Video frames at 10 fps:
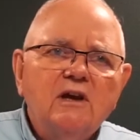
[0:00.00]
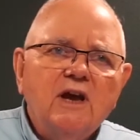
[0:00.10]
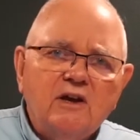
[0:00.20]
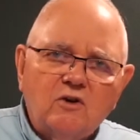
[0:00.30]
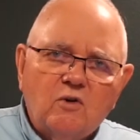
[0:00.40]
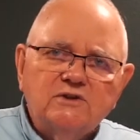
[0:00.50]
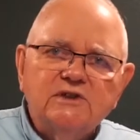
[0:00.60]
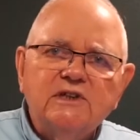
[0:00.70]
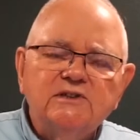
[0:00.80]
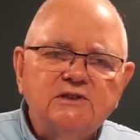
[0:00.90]
and of course
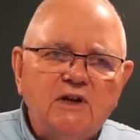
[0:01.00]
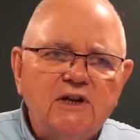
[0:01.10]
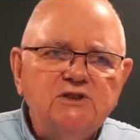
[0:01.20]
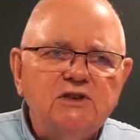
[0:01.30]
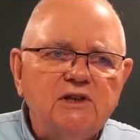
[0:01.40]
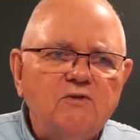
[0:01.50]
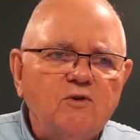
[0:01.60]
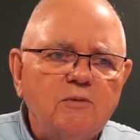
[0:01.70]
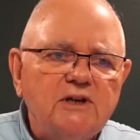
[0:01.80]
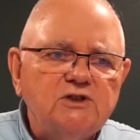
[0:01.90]
the installation
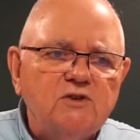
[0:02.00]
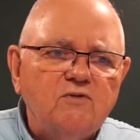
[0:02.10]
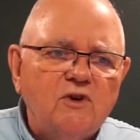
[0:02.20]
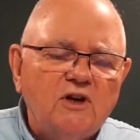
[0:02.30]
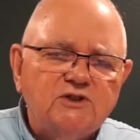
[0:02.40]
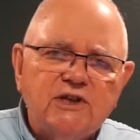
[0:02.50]
information for us.